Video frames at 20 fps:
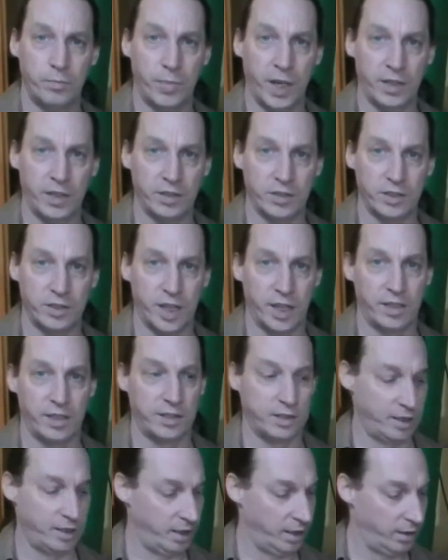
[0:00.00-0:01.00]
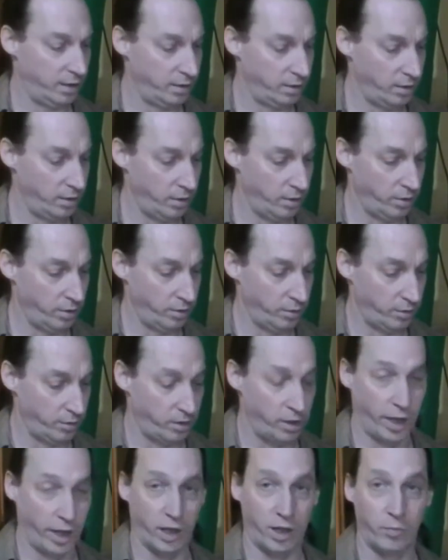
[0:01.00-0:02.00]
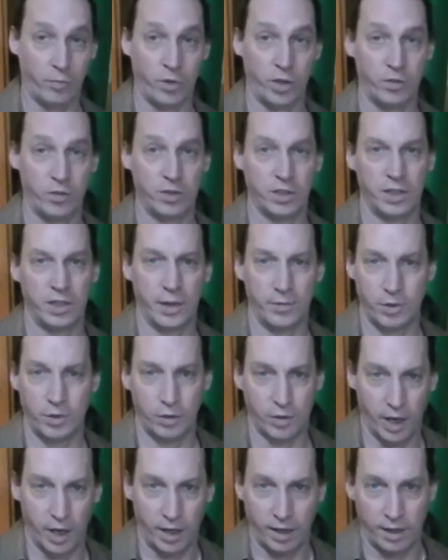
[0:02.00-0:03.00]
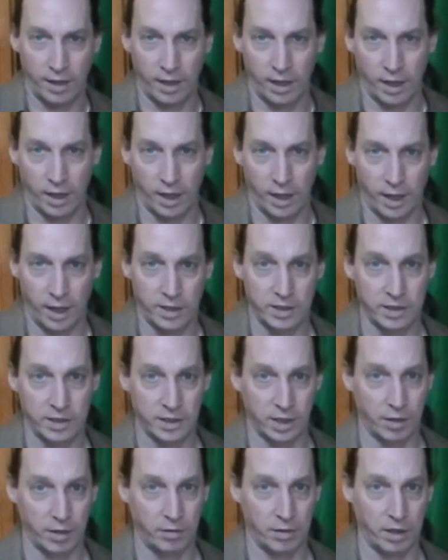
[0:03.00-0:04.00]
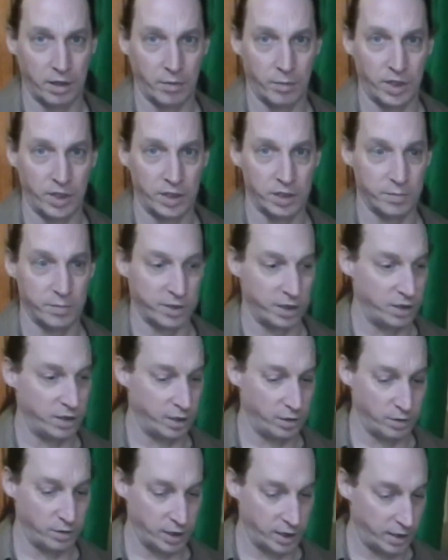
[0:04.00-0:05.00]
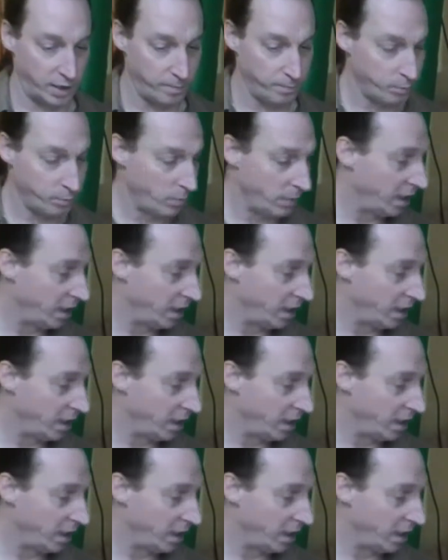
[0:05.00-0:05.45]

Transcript: bench testing on that computer. Never done anything like that, so that'll be something new to them.